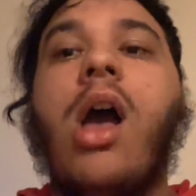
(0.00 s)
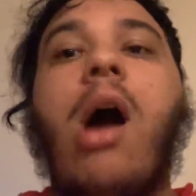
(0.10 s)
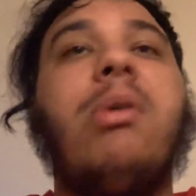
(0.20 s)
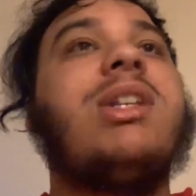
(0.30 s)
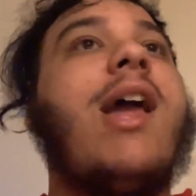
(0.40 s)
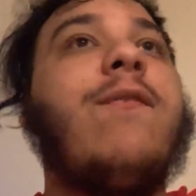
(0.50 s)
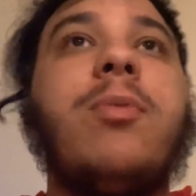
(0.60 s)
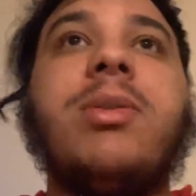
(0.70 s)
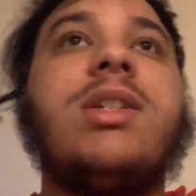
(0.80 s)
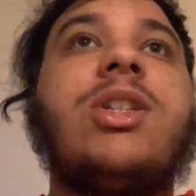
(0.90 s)
I wish every
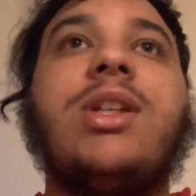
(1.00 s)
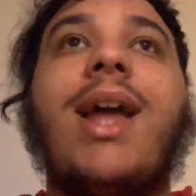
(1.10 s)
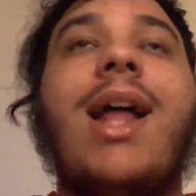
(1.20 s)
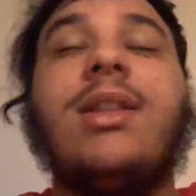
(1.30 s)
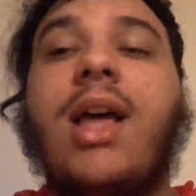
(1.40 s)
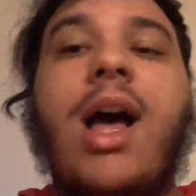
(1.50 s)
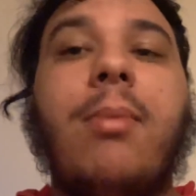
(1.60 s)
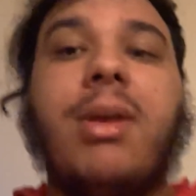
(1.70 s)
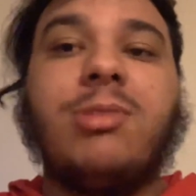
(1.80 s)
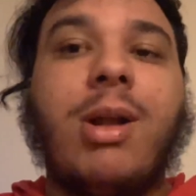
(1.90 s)
position had
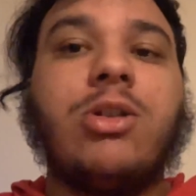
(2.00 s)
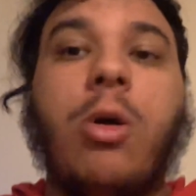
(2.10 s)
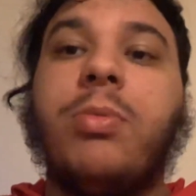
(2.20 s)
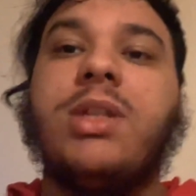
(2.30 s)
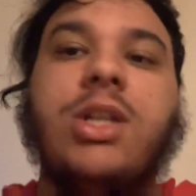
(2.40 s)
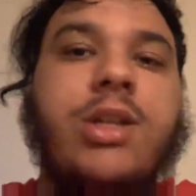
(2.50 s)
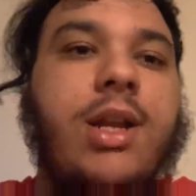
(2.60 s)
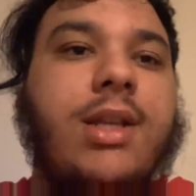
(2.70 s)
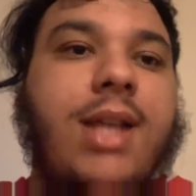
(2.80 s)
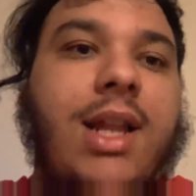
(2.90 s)
as much competition
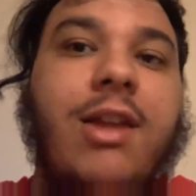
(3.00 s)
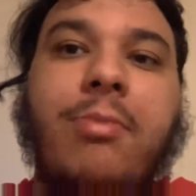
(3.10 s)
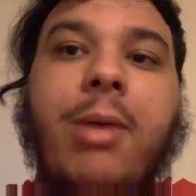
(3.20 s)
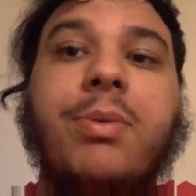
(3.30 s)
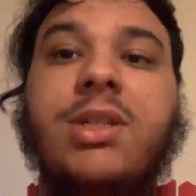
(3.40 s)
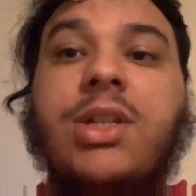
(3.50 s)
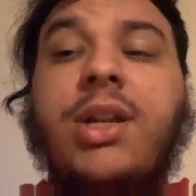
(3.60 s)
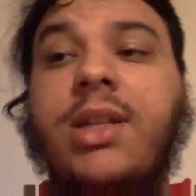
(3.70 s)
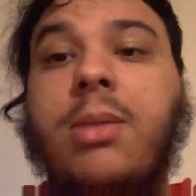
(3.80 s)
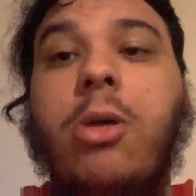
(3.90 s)
as that left back
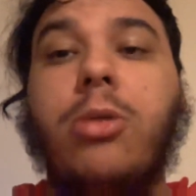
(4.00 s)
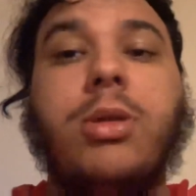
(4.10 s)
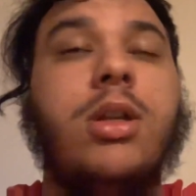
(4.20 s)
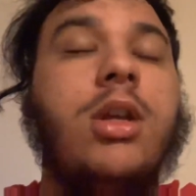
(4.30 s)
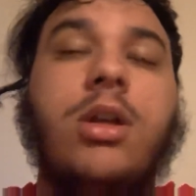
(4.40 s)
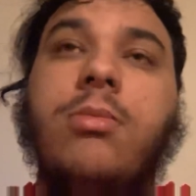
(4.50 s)
position at the moment,